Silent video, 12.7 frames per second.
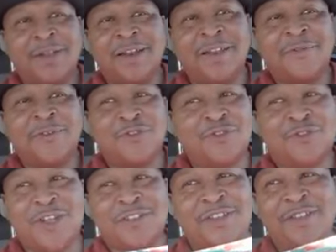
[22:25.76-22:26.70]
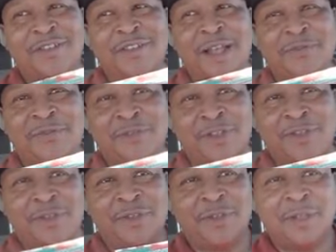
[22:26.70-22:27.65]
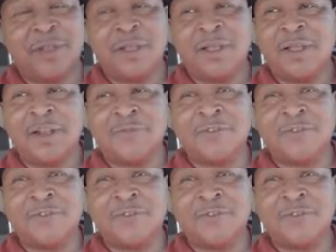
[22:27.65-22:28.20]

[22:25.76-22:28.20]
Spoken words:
And if you're stressing, stop stressing. And